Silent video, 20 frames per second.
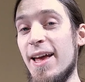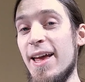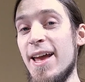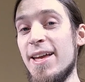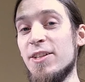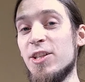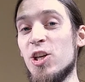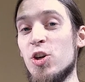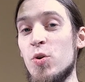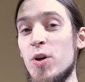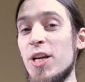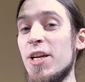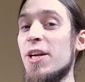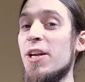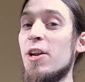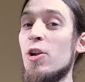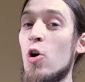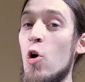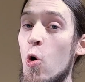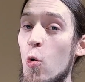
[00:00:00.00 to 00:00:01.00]
and created
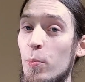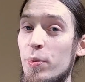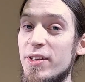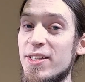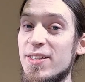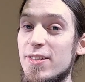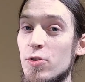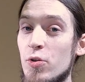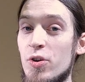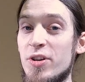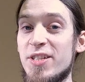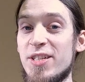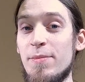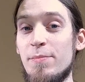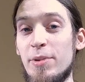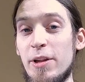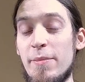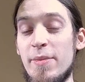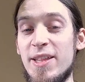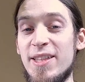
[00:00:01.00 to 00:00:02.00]
an open-source
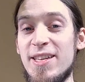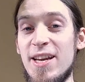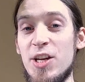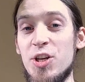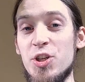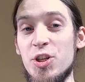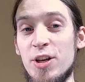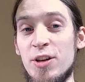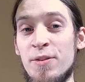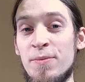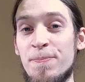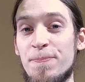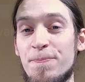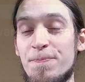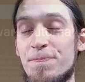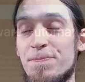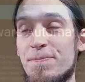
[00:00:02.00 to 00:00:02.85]
implementation.